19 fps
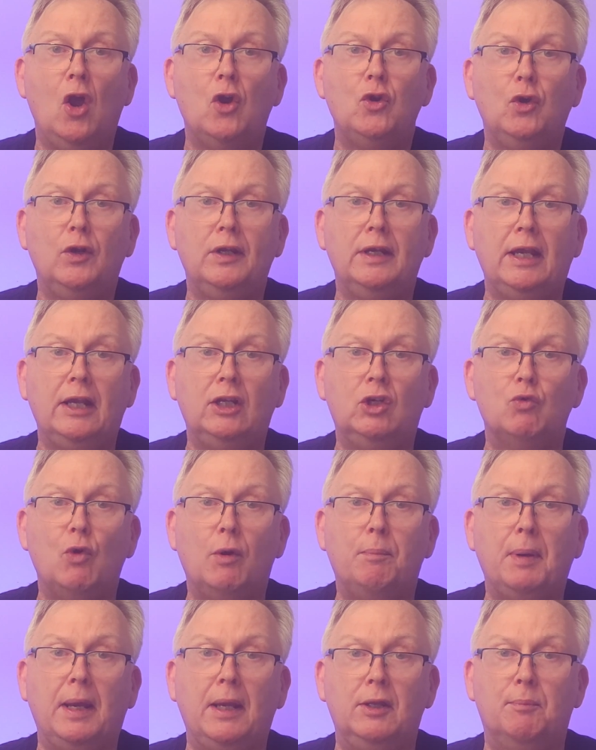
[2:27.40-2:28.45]
you need to
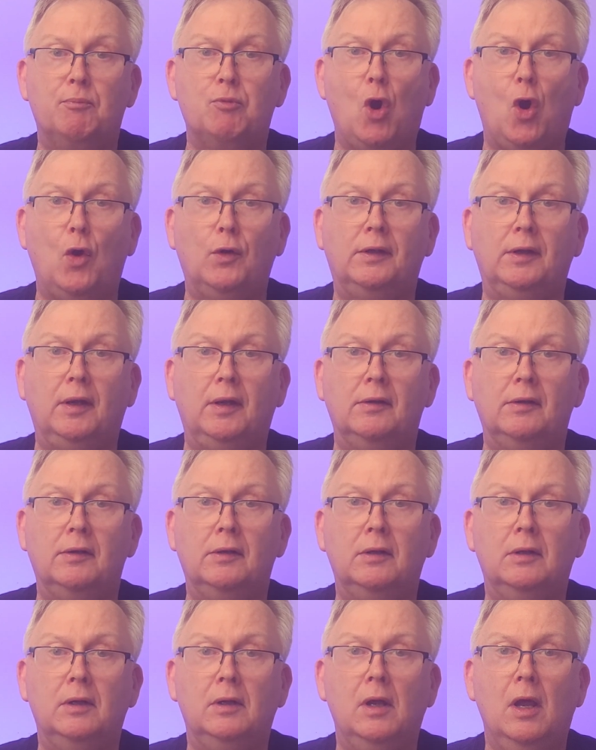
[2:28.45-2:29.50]
repeat the process.
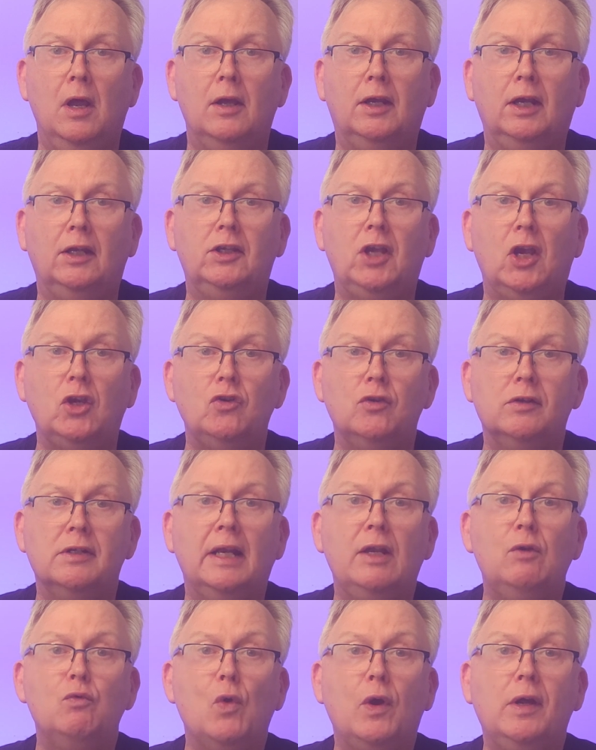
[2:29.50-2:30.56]

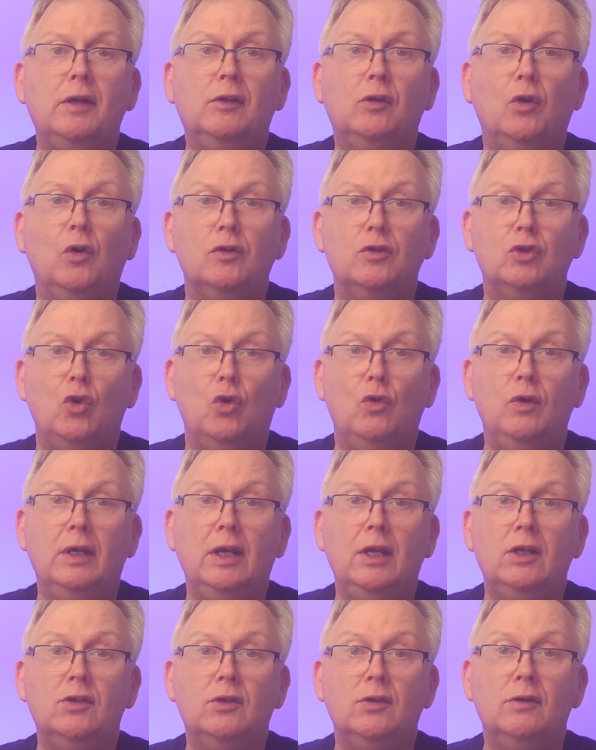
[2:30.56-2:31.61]
Continuously research new
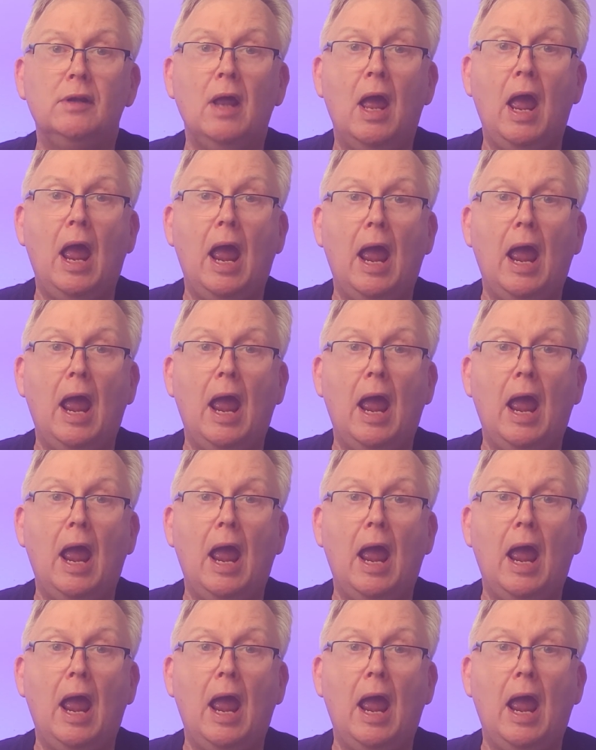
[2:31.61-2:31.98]
niches